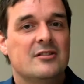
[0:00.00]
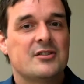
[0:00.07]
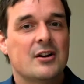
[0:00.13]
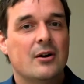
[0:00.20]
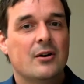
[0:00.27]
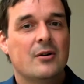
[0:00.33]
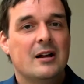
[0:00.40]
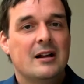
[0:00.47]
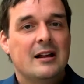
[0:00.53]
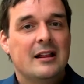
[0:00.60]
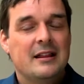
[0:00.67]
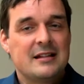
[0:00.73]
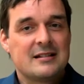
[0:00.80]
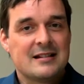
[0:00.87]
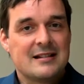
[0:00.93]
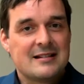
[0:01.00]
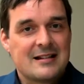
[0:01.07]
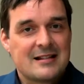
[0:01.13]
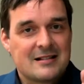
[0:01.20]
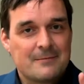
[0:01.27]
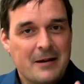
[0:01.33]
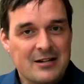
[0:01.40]
So this is
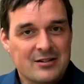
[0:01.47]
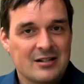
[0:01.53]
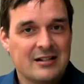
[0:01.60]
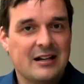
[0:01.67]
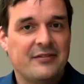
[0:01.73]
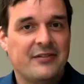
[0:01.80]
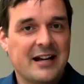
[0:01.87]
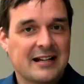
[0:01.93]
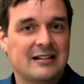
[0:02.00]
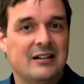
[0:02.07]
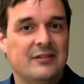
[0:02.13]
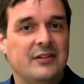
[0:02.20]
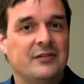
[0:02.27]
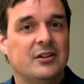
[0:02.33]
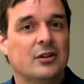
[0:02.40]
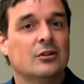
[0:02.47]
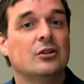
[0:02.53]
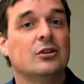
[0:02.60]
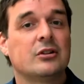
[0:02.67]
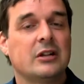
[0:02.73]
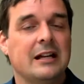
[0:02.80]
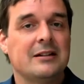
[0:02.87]
especially effective if you're
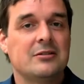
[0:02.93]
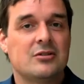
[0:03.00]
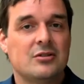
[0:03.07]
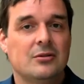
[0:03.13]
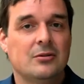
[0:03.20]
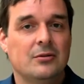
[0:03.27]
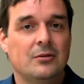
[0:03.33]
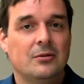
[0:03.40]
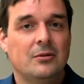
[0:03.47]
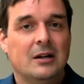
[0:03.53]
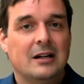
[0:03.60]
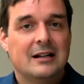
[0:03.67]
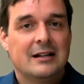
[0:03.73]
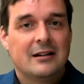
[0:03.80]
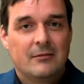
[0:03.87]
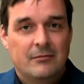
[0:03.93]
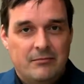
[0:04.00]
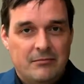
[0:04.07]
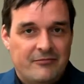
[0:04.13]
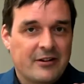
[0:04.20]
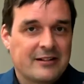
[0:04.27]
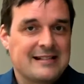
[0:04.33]
looking to,
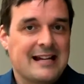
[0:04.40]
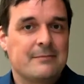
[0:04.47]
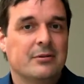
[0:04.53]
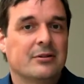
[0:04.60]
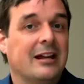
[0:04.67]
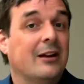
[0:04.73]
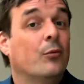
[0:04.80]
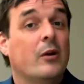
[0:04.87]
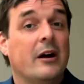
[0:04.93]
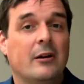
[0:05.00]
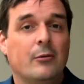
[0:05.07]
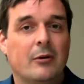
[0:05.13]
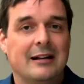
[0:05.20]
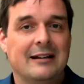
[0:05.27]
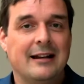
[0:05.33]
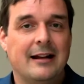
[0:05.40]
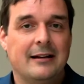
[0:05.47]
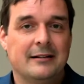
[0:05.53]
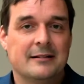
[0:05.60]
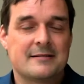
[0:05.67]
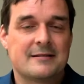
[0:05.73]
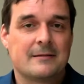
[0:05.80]
for example, get one-on-one -on -one
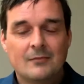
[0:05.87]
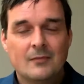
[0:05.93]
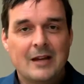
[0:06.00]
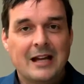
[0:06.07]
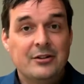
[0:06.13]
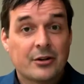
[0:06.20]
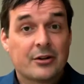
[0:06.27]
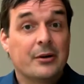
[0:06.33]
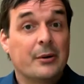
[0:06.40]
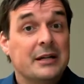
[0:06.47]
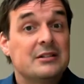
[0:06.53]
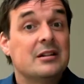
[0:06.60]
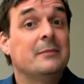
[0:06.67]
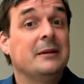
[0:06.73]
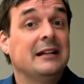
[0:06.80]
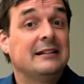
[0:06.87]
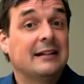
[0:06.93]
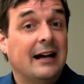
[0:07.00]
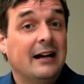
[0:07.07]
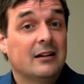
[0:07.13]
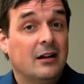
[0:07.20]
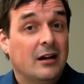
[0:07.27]
clients. And you're going to be
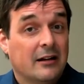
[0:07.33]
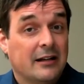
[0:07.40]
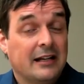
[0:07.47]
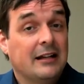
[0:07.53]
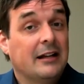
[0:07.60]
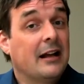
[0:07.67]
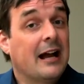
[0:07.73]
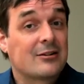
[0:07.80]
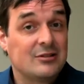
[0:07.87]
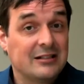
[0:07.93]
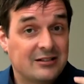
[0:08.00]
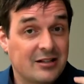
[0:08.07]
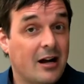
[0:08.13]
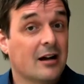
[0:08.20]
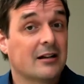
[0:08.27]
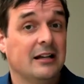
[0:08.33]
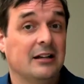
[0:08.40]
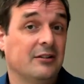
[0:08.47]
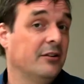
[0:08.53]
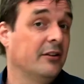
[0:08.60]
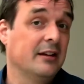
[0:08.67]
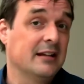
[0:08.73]
dialoguing and actually
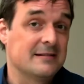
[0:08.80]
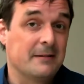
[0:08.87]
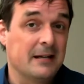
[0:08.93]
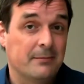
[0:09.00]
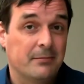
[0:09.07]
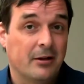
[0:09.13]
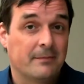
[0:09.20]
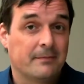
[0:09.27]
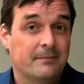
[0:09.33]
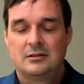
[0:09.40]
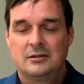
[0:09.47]
talking to these people.